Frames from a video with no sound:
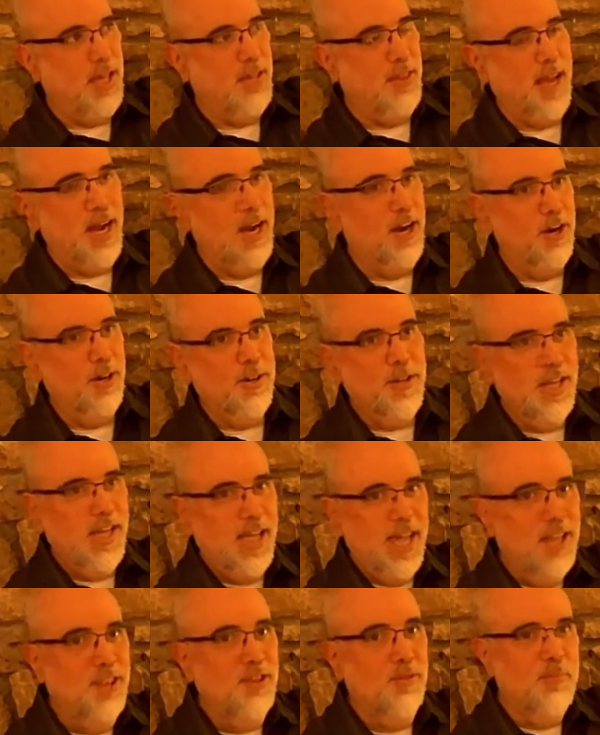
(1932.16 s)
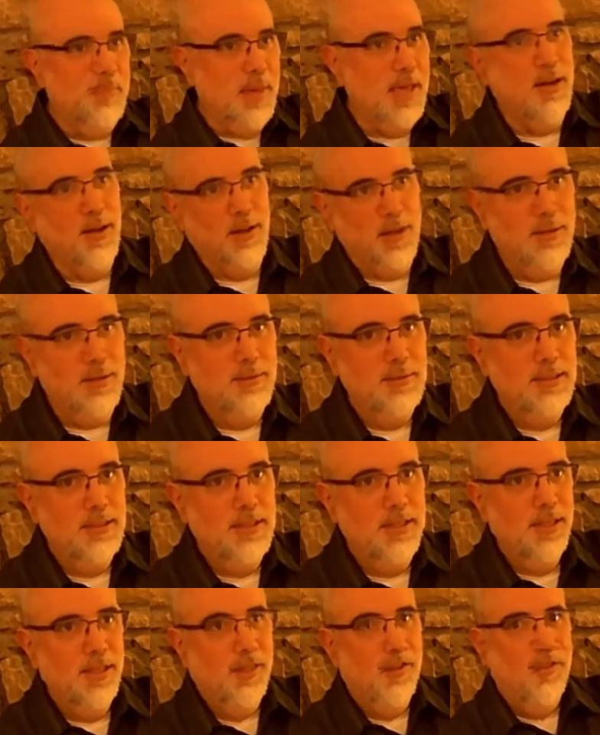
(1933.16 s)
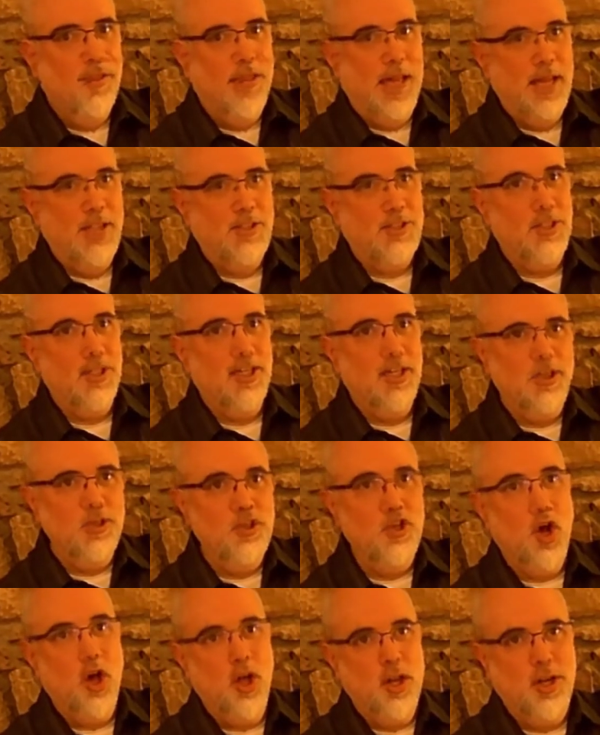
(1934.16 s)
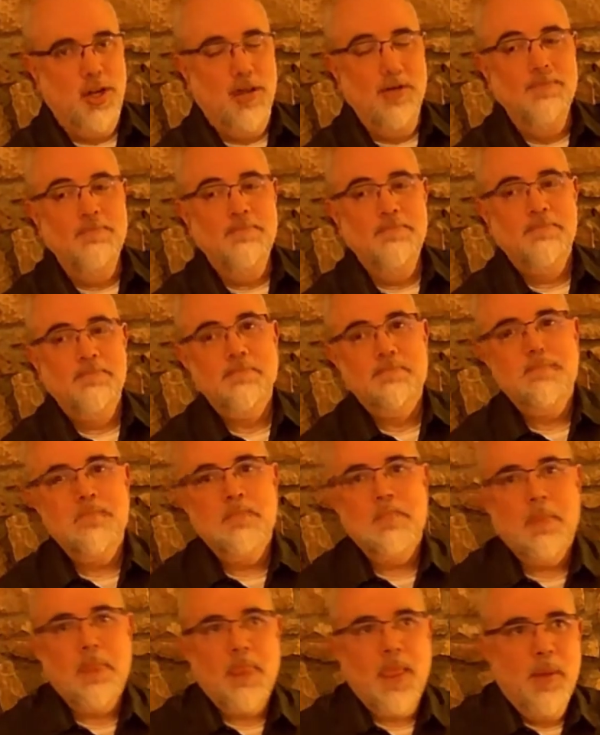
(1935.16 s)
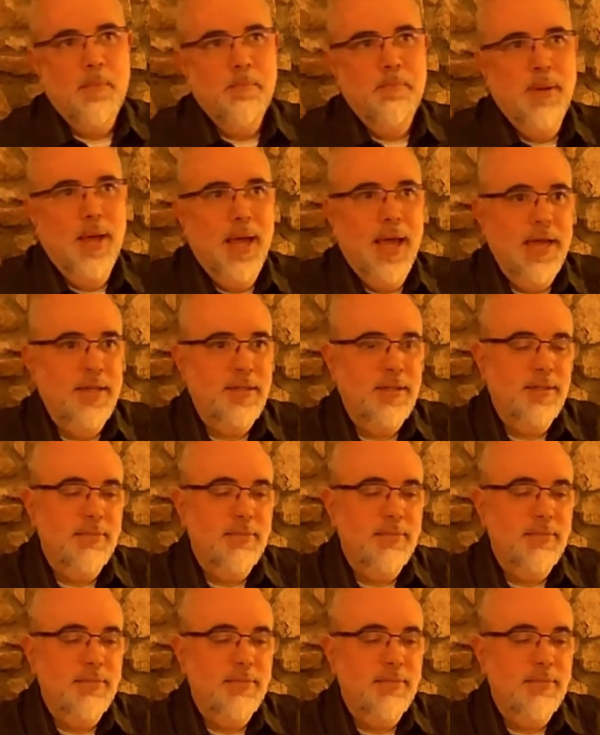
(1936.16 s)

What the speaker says: there in the middle that is a little taller, but